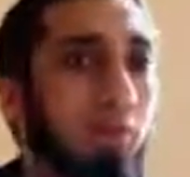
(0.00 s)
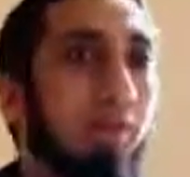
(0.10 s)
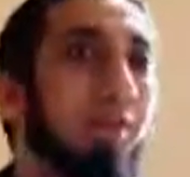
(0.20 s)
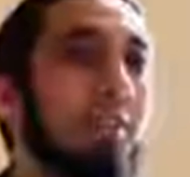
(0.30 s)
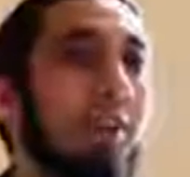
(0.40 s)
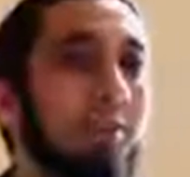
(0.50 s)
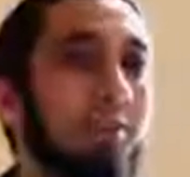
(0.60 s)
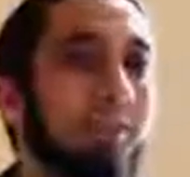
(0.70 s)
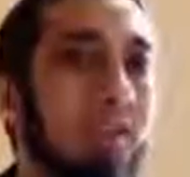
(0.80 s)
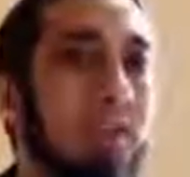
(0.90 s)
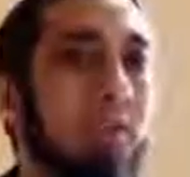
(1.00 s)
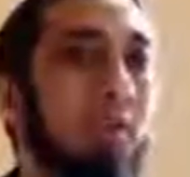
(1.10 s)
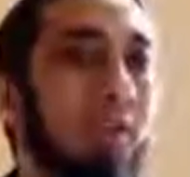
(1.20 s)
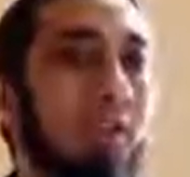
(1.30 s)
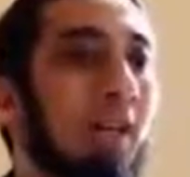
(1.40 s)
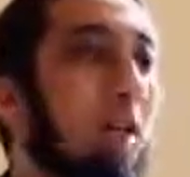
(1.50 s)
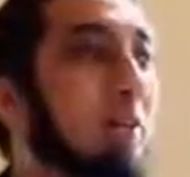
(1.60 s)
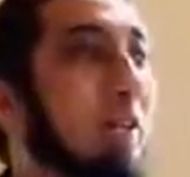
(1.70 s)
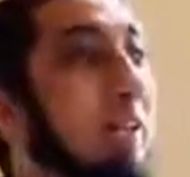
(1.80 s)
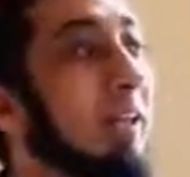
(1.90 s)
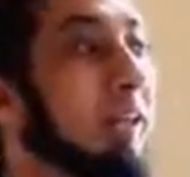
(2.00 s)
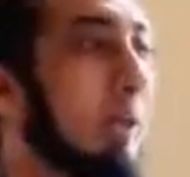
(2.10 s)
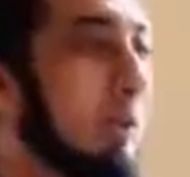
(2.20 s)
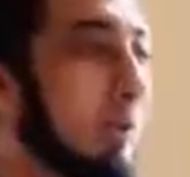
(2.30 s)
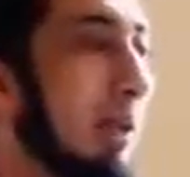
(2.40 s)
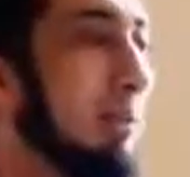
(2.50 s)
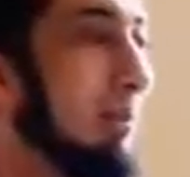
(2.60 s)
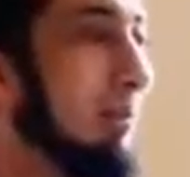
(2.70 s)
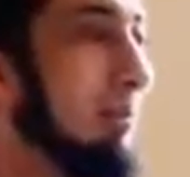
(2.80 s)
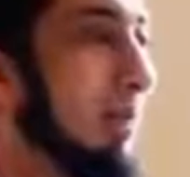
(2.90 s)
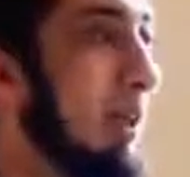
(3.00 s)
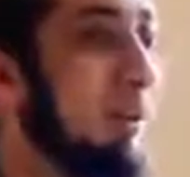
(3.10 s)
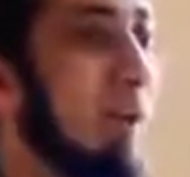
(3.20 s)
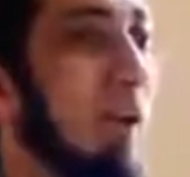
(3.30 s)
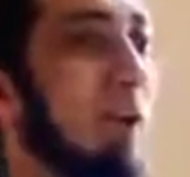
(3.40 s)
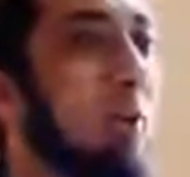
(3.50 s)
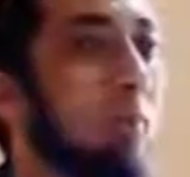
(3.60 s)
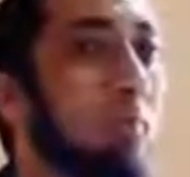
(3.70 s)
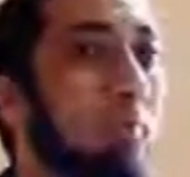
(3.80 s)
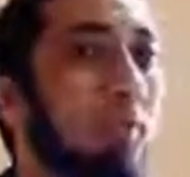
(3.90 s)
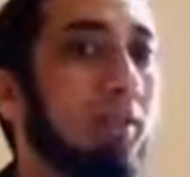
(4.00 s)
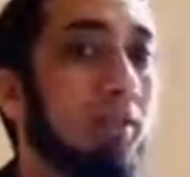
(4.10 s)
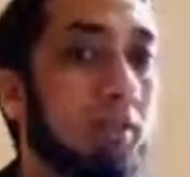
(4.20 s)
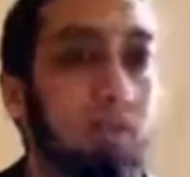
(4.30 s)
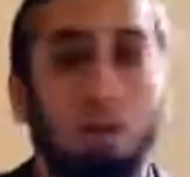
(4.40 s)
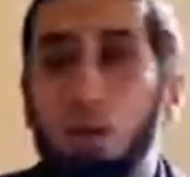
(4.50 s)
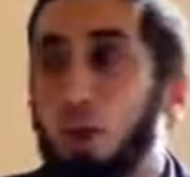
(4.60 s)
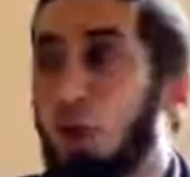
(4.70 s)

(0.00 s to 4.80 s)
What did the Arabs have? How did Allah characterize them Himself? Al-Ummiyin.